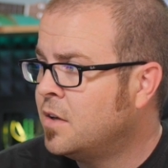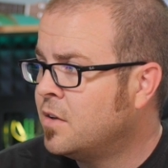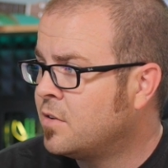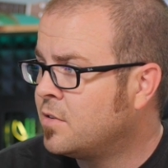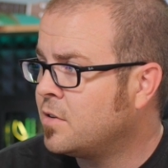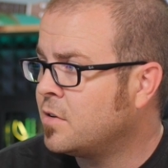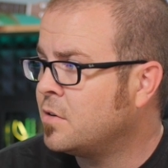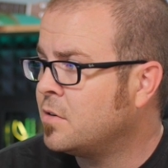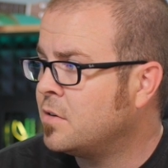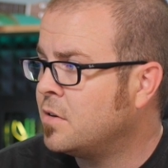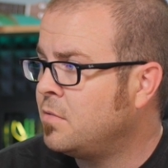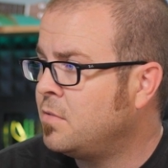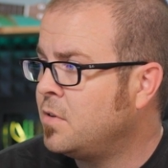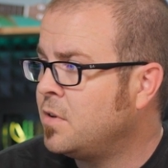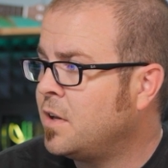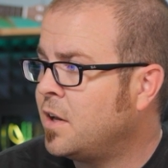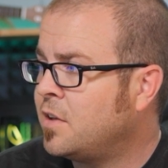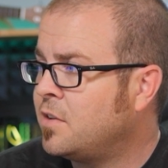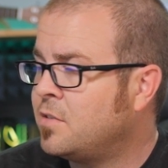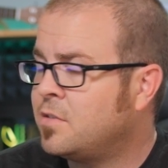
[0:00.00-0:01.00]
So if you
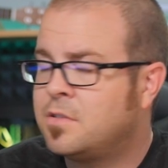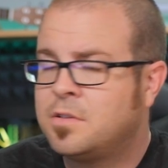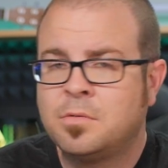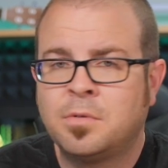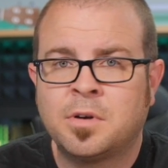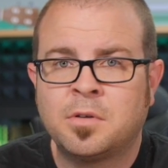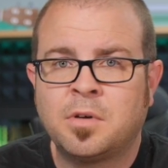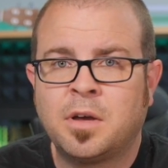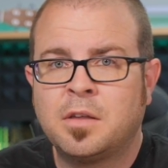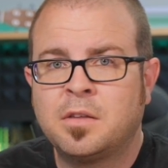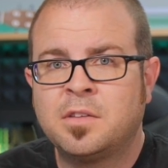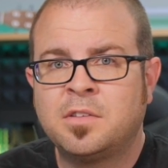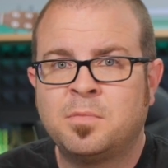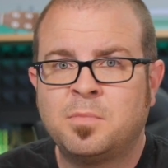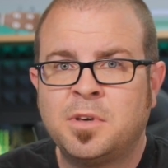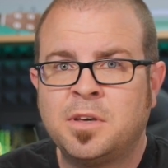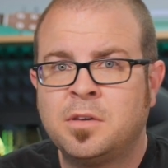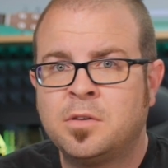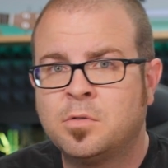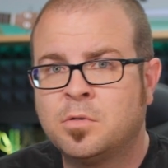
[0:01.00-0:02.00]
guys do want to whitelist
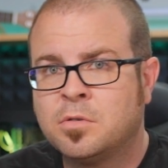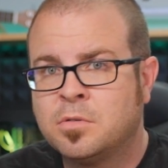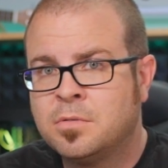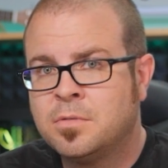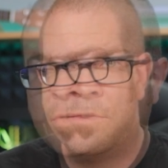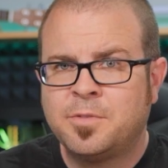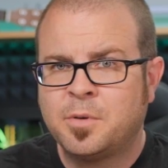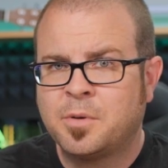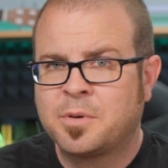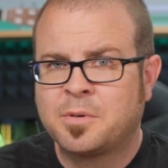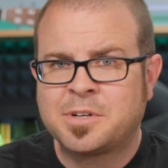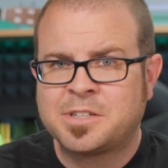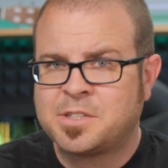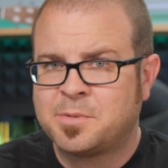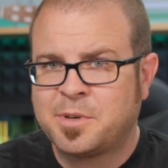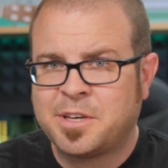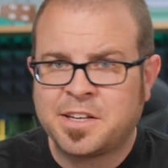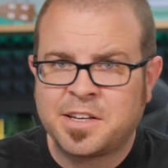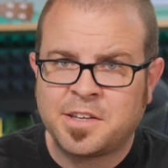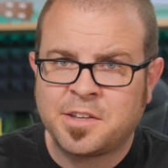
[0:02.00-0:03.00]
me, cool. If you want to watch the
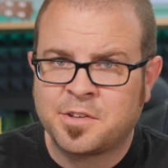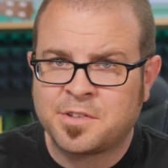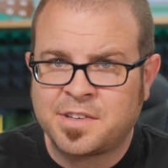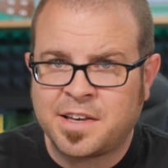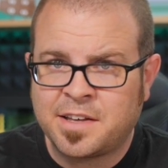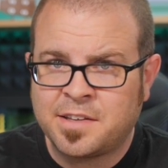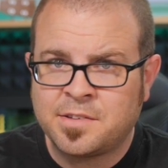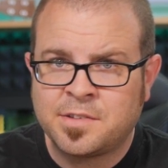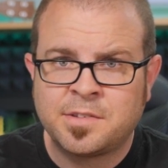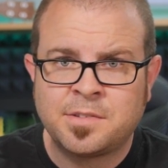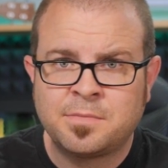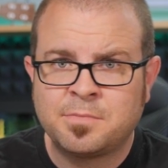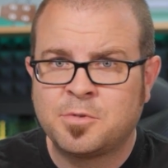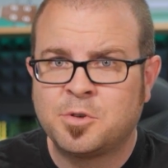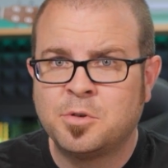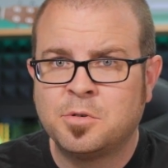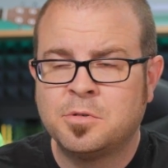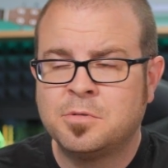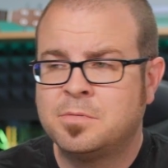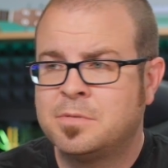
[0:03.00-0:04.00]
beginning of those ads,
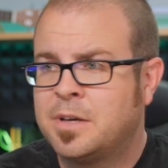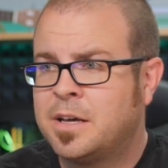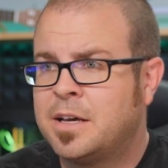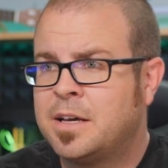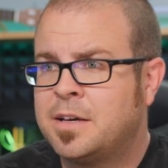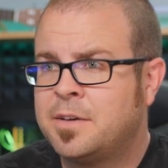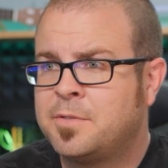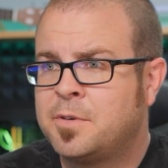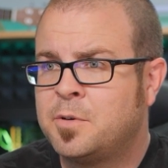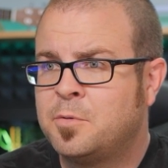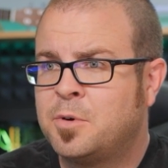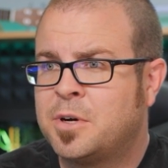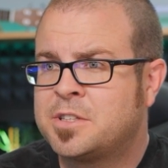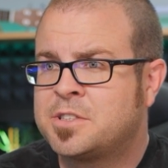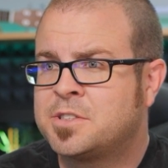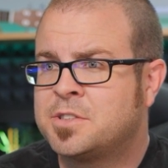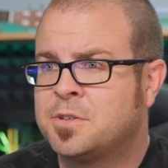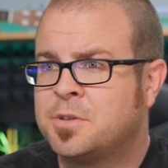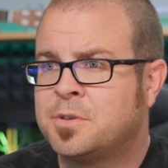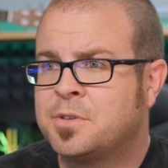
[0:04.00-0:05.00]
cool. If you
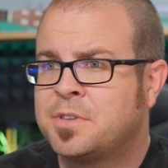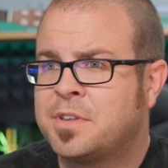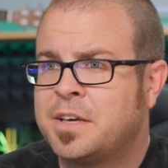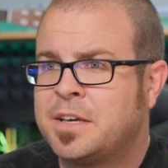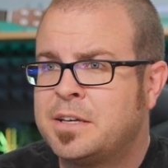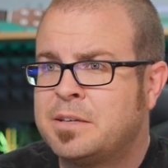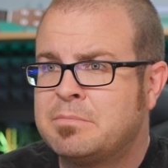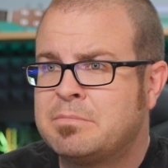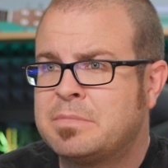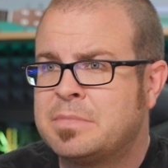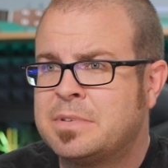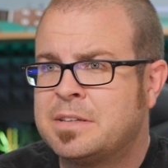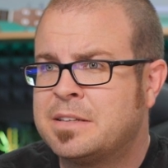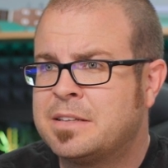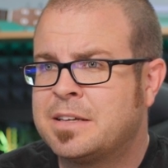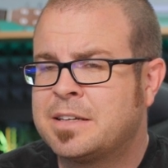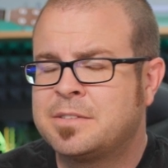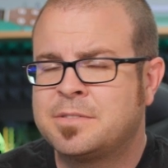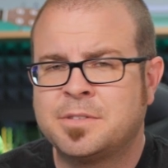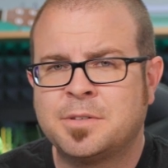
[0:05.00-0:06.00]
watch the whole thing,
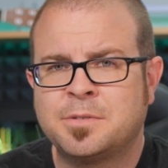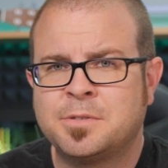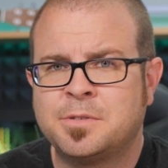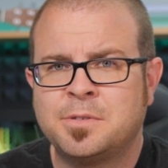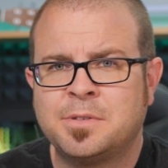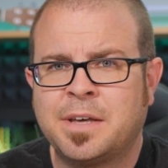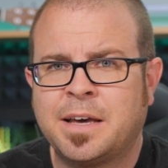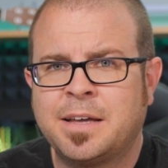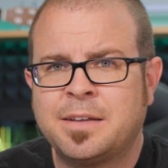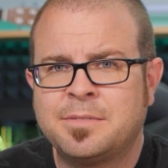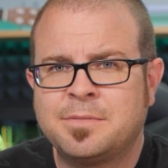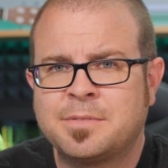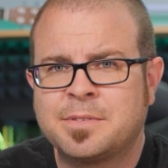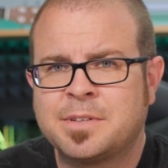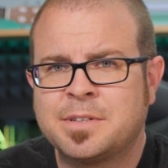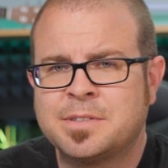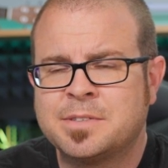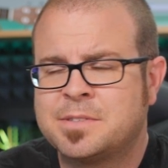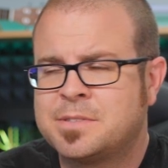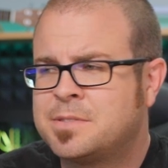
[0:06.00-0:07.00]
like, don't do that,
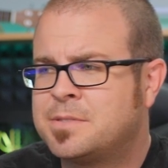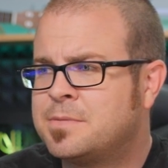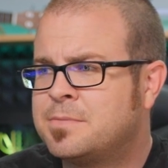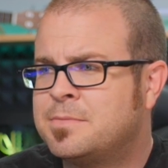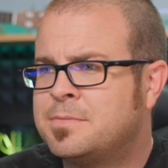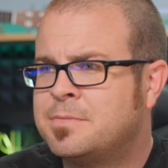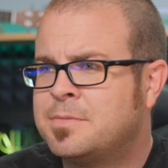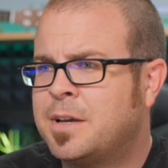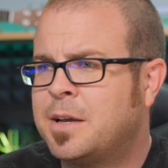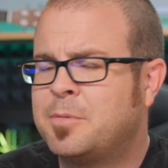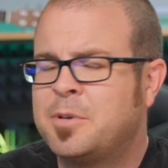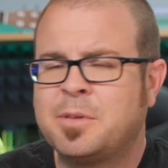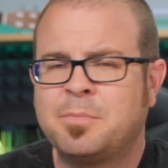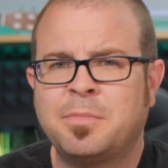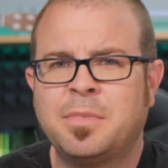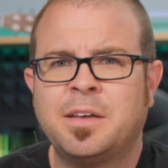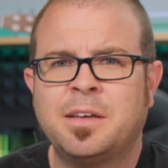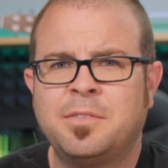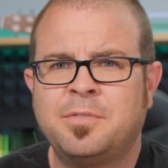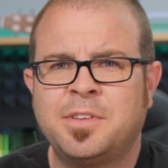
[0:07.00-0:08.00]
because I
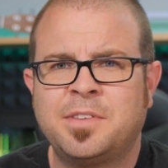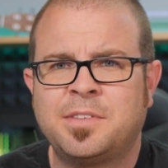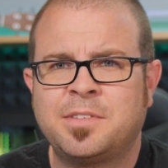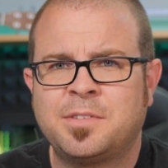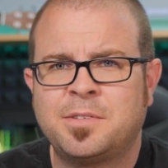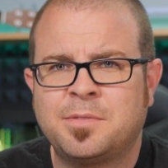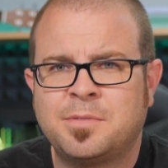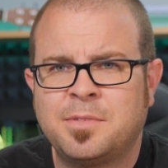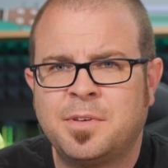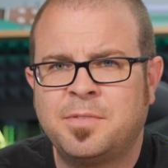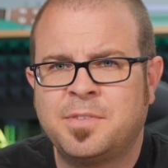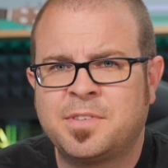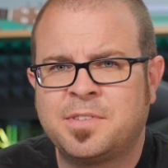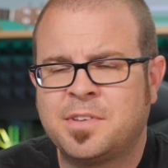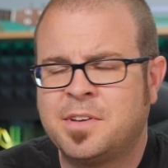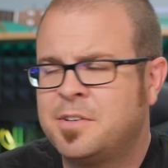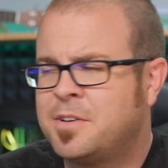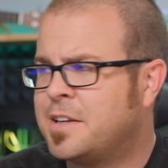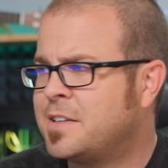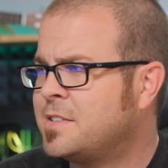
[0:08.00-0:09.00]
mean, if it's
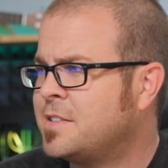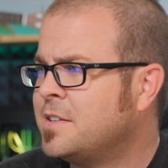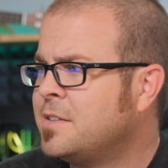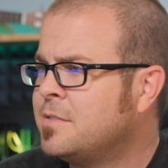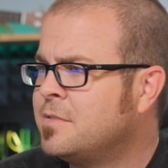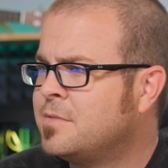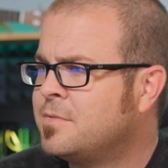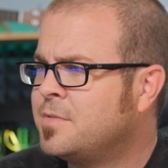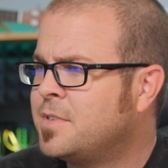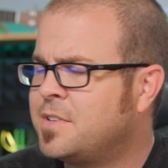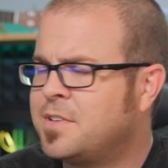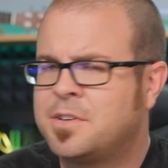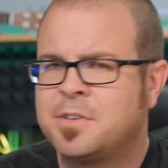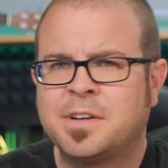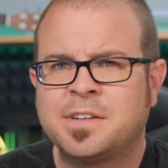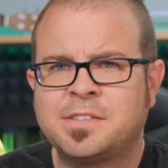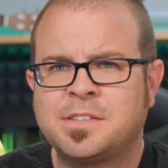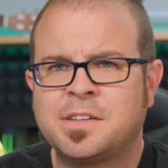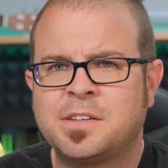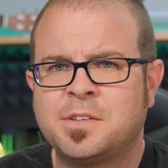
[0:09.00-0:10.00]
interesting
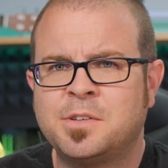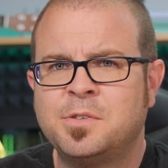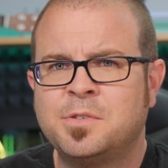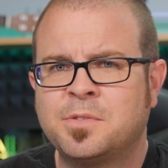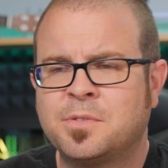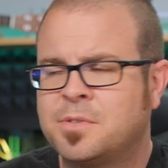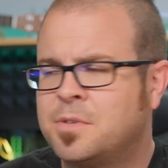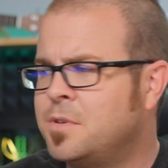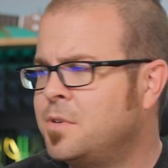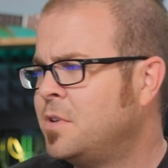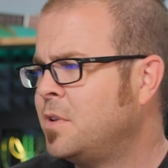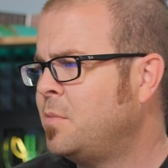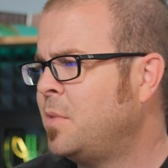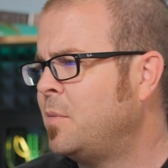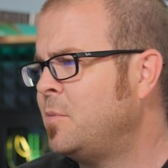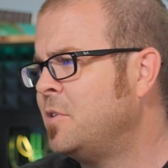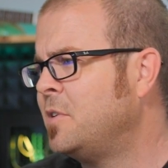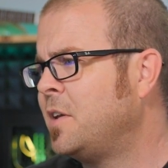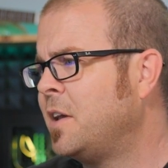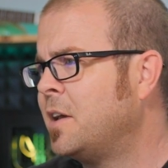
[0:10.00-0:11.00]
and useful to you, then
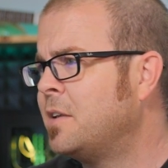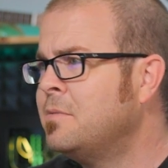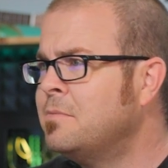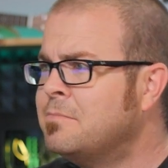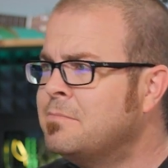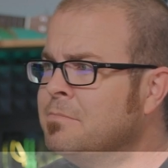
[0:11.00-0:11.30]
maybe you can.